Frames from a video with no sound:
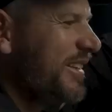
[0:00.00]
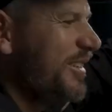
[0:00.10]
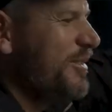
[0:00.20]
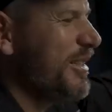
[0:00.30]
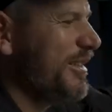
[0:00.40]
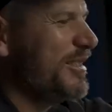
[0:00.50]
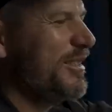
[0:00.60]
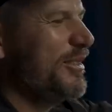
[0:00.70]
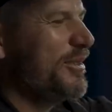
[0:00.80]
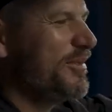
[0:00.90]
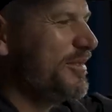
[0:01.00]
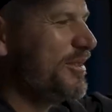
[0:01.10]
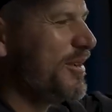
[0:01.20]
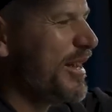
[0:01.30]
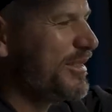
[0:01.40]
There's like these little
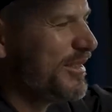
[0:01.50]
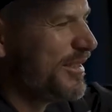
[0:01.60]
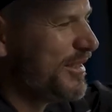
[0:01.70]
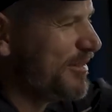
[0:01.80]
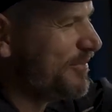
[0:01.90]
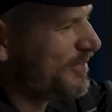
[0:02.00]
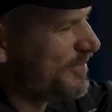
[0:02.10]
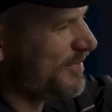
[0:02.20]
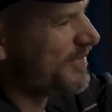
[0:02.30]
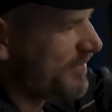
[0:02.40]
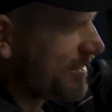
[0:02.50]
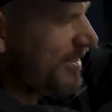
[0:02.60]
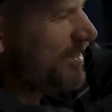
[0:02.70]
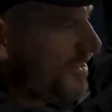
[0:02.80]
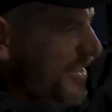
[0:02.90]
cracks in the
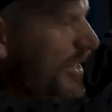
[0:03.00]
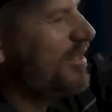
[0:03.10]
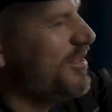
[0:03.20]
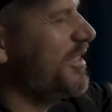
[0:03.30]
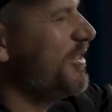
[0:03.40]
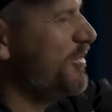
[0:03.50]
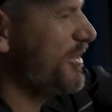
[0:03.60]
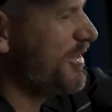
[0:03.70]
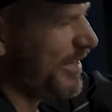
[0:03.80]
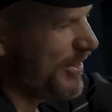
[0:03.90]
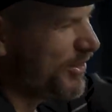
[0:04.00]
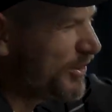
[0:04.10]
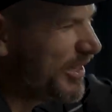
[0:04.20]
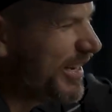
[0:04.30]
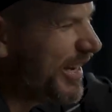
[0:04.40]
slates that he was just like
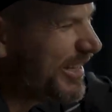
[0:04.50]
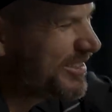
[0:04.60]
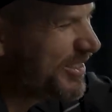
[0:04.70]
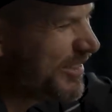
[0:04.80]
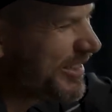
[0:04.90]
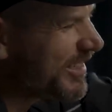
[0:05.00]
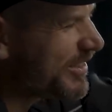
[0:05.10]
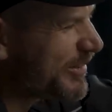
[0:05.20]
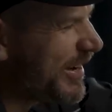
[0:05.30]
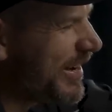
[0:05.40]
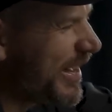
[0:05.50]
holding on to get the right